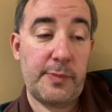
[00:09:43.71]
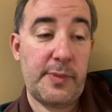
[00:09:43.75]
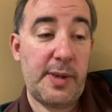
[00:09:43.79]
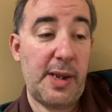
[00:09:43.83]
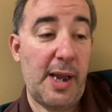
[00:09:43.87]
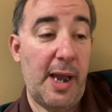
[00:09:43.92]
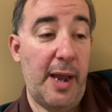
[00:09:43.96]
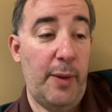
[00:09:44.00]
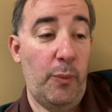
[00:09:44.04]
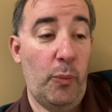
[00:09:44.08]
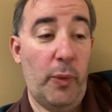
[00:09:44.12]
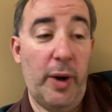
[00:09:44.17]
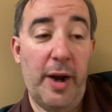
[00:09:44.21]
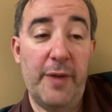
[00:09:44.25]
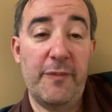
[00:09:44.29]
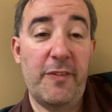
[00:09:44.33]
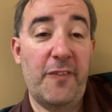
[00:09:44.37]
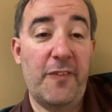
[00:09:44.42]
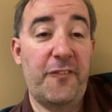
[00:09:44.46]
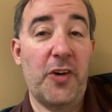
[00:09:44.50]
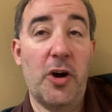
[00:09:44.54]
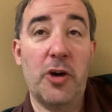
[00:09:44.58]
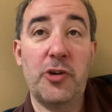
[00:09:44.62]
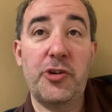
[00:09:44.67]
and whatever
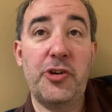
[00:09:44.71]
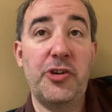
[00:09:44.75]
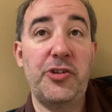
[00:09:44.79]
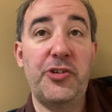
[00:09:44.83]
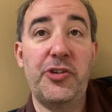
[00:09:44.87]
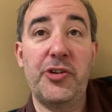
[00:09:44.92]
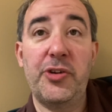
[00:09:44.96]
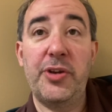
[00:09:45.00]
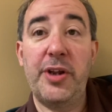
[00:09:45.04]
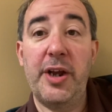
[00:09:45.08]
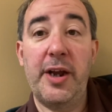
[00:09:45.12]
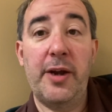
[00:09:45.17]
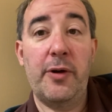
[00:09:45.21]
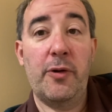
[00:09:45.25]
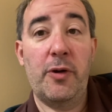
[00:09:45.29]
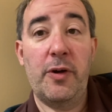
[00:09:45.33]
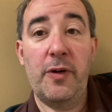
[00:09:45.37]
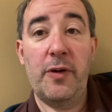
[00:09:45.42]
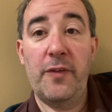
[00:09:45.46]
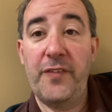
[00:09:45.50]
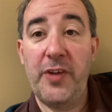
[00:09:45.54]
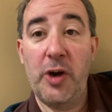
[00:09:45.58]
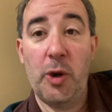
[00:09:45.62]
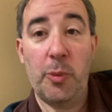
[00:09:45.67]
functions are there are
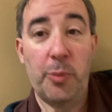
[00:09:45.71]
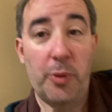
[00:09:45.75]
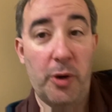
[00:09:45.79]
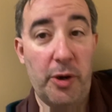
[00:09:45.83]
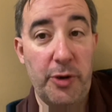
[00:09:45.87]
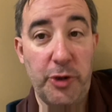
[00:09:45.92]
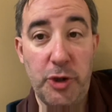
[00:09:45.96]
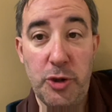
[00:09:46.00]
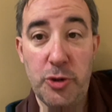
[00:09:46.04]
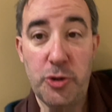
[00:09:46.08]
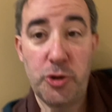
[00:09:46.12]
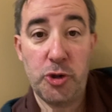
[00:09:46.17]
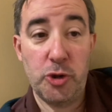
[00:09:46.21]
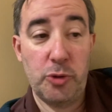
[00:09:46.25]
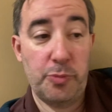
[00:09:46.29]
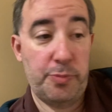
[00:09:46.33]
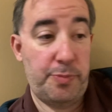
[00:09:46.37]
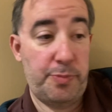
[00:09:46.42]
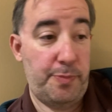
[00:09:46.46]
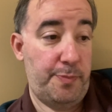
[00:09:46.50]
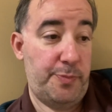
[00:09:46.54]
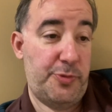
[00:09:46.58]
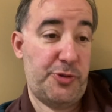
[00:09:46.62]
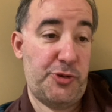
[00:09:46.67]
available on YouTube.
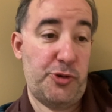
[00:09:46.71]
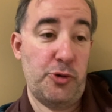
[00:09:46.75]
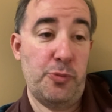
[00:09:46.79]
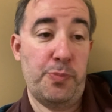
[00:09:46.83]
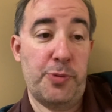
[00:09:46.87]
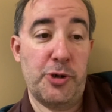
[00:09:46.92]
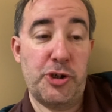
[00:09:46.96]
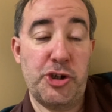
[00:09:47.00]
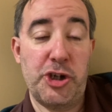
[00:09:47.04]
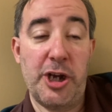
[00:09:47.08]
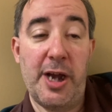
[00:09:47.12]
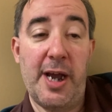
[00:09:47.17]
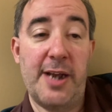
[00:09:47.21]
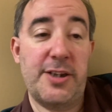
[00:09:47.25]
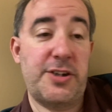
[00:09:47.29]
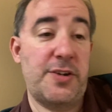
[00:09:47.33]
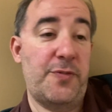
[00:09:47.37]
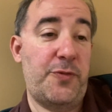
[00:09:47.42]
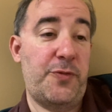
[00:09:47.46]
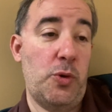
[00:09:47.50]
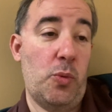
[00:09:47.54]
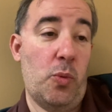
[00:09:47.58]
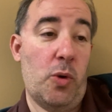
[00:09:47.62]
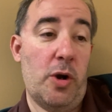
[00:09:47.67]
Super chats,
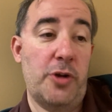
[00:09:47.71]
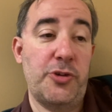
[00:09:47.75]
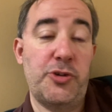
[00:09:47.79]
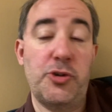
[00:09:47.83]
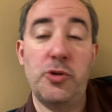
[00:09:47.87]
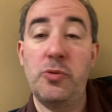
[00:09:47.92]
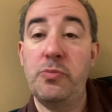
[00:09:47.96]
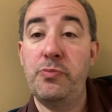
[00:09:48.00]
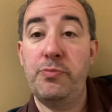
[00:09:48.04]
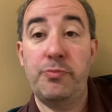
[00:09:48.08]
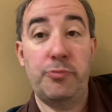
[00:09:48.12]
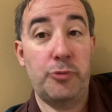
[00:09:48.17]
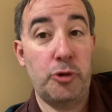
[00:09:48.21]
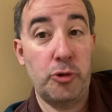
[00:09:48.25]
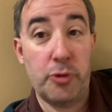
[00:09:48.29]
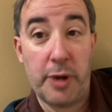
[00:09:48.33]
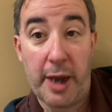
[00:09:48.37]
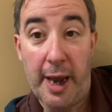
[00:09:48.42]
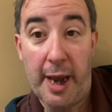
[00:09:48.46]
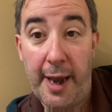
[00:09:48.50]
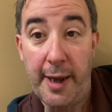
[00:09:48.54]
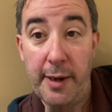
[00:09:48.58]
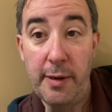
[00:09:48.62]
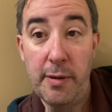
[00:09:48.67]
if you want to, you
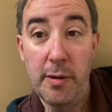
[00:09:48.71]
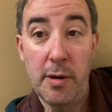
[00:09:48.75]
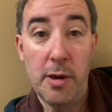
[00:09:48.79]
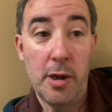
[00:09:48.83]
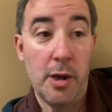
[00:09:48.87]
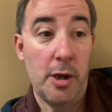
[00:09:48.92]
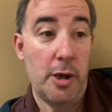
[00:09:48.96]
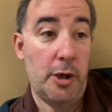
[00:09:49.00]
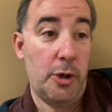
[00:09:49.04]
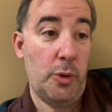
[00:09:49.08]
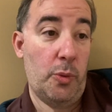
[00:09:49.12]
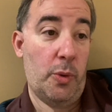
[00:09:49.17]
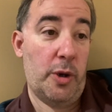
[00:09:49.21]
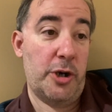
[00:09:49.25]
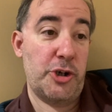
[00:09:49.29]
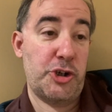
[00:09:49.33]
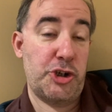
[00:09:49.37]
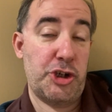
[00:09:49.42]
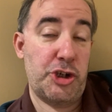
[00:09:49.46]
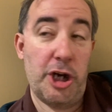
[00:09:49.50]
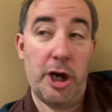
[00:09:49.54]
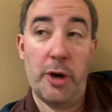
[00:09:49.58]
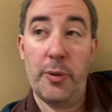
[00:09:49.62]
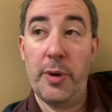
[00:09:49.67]
can. You want to
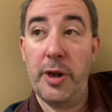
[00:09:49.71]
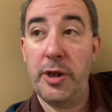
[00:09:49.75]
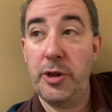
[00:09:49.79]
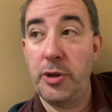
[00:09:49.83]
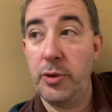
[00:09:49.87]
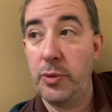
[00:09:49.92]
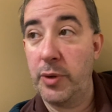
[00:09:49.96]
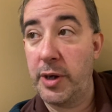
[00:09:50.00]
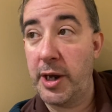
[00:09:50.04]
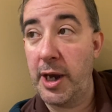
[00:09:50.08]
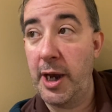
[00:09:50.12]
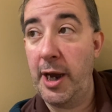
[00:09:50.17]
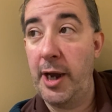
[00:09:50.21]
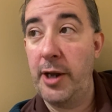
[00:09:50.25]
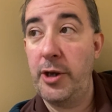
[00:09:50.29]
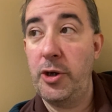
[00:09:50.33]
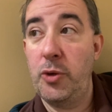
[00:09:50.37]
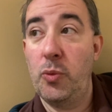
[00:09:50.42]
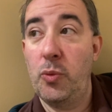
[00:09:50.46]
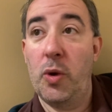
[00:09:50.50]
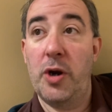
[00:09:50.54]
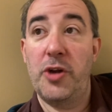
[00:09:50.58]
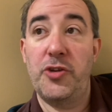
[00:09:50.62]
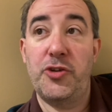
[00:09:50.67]
share it, you can. You
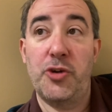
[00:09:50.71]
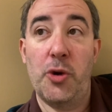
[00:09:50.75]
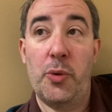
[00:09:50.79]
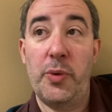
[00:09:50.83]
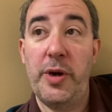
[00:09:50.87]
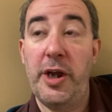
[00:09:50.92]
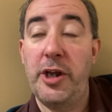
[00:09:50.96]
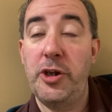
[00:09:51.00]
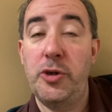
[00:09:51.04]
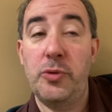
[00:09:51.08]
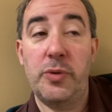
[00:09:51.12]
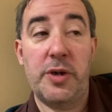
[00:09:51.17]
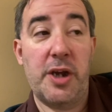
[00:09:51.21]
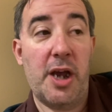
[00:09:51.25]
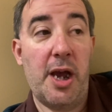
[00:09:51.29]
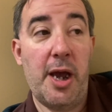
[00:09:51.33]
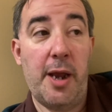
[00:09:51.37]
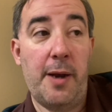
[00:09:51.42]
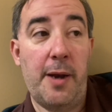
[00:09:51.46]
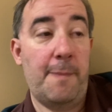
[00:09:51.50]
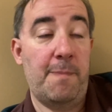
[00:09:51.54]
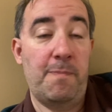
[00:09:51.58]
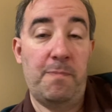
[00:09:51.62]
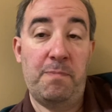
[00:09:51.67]
want to donate, you
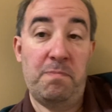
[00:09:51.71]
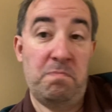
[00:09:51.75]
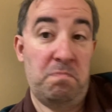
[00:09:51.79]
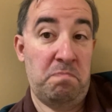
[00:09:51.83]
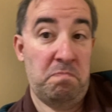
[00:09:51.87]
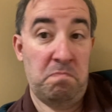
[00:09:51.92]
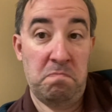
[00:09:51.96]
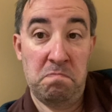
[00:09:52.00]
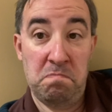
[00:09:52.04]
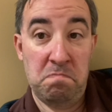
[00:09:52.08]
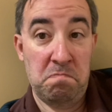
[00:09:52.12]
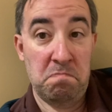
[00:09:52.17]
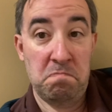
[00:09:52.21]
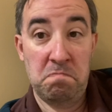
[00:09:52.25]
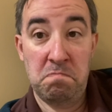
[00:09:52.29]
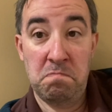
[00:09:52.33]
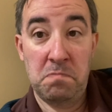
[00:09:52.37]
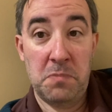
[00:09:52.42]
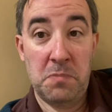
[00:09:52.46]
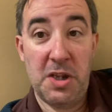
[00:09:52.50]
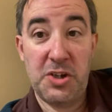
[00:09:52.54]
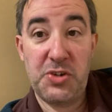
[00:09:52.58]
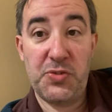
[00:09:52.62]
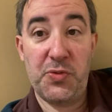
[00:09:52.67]
can.
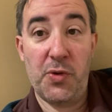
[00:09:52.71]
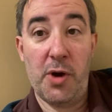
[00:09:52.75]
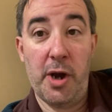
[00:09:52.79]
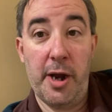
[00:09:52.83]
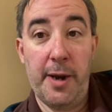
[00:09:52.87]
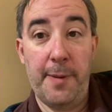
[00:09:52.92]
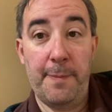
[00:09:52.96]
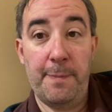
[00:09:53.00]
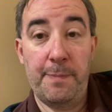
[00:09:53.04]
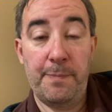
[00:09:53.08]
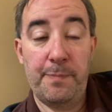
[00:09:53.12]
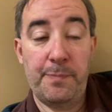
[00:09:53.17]
That's fine.